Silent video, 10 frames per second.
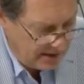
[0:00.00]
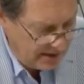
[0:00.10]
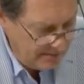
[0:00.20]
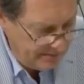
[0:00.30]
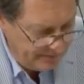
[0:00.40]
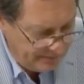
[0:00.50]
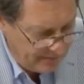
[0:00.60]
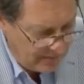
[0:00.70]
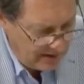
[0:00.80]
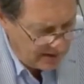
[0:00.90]

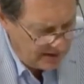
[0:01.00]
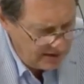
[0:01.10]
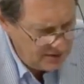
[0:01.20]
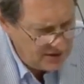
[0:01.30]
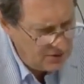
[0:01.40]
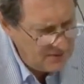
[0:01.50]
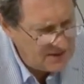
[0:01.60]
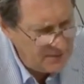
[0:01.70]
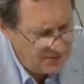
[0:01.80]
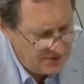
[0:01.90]
Can you tell
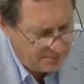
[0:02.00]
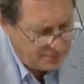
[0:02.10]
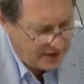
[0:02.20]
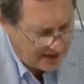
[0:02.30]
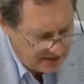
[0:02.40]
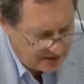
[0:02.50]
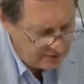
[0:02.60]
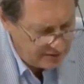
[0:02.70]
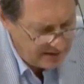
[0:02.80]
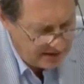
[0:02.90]
me some of the
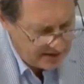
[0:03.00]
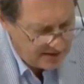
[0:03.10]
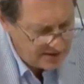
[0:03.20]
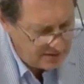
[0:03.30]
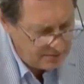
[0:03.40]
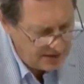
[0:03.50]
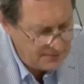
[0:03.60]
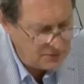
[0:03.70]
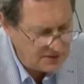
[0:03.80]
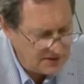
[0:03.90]
practical things that
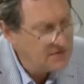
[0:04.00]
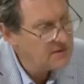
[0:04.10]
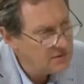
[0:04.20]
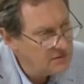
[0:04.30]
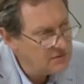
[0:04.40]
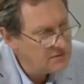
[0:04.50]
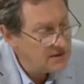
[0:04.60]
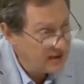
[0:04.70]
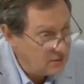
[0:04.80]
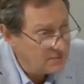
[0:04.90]
people can do
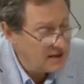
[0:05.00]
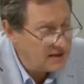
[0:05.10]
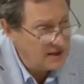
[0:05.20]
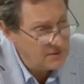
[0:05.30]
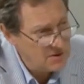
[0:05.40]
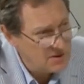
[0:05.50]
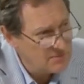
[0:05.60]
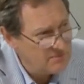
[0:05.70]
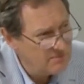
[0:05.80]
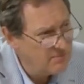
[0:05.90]
to help their
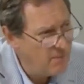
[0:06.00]
neighbours?